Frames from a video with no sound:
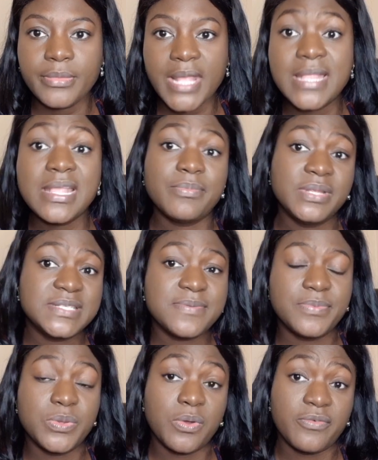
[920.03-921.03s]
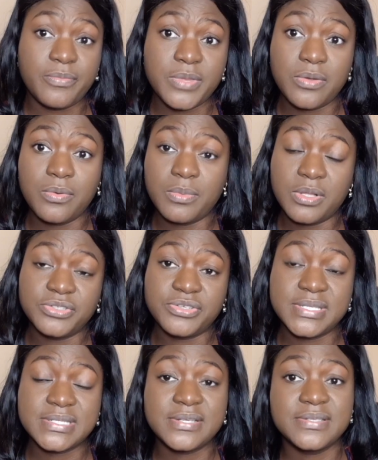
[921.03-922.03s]
enable these people to work from their home
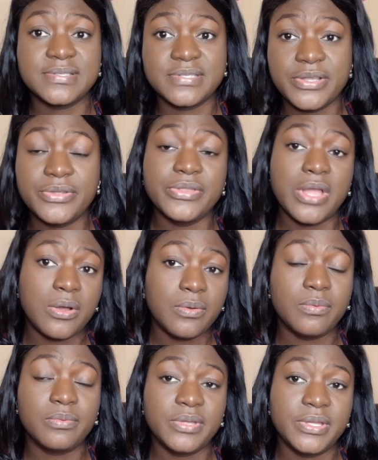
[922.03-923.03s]
countries, because they're now,